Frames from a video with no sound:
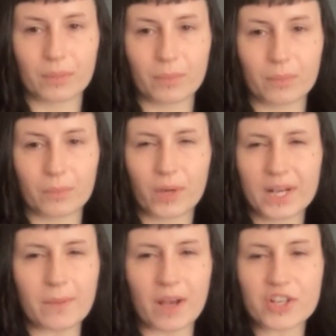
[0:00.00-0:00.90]

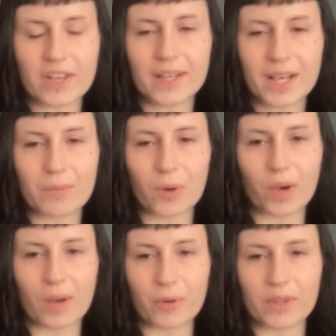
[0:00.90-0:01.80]
Pretty much. I think I broke
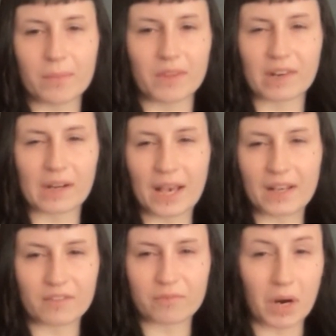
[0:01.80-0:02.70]
up with him the very end
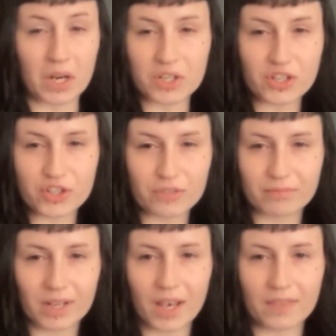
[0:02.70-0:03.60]
of March.
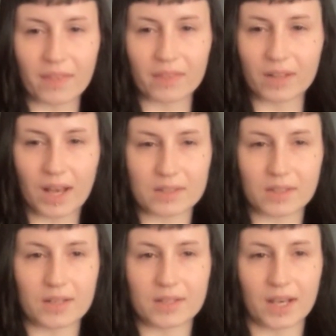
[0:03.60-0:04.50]
And then the last
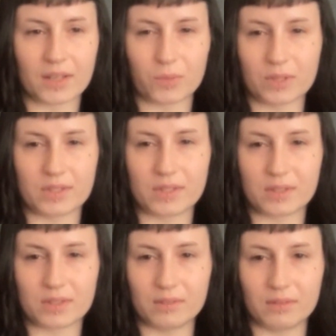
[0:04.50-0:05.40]
contact
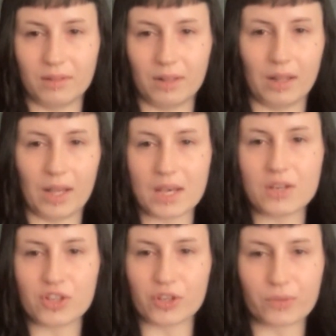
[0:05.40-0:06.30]
was late
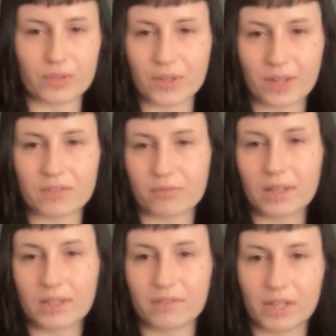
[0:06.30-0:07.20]
June. So that's
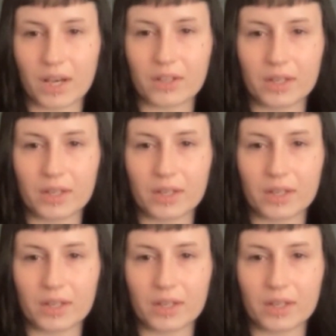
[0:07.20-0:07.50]
relatively accurate.